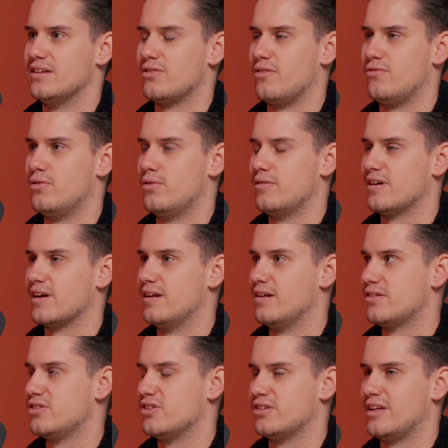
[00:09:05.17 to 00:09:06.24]
So I thought, okay,
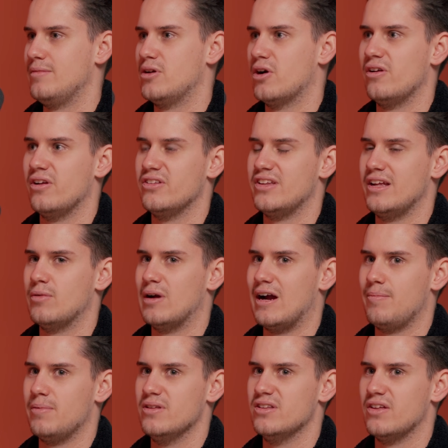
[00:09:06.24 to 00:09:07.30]
let's just keep going and see what
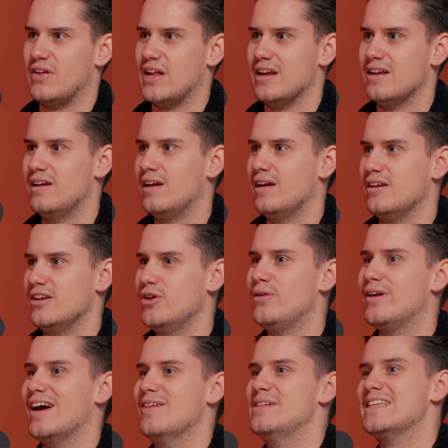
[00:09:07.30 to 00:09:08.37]
happens. And then you
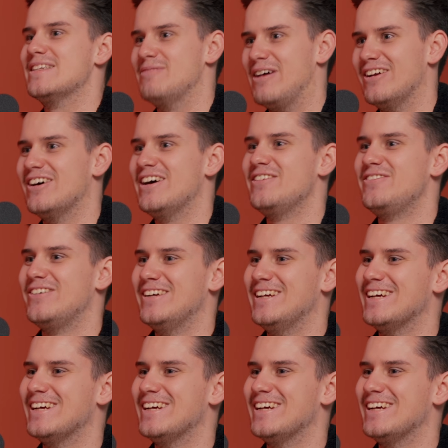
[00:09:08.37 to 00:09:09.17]
came into my life.